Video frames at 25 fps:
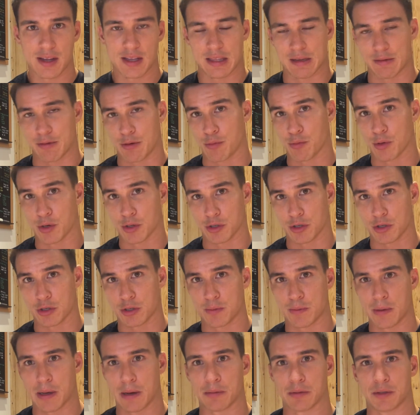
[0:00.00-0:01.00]
that we want you
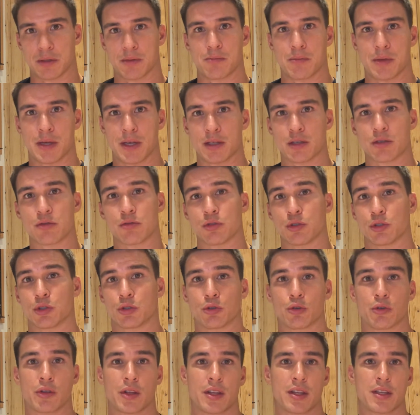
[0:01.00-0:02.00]
to be able to meet to
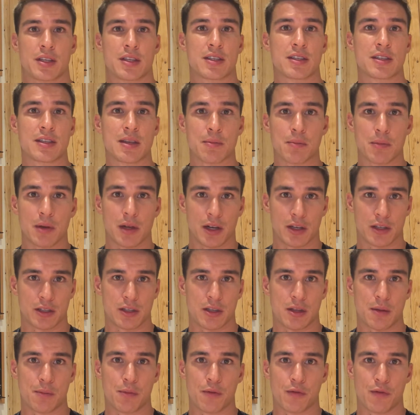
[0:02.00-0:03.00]
ensure that the stimulus
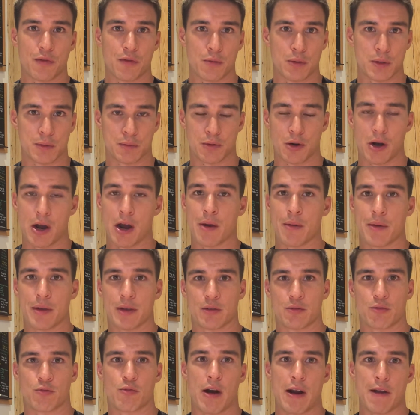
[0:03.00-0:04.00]
in the performance program
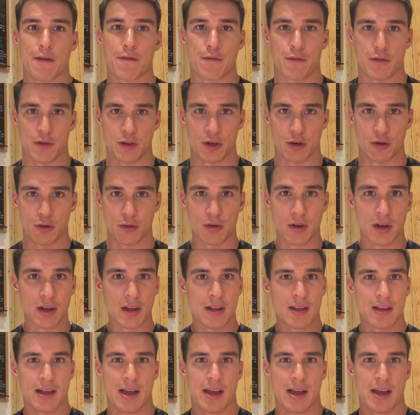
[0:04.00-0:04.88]
is right for you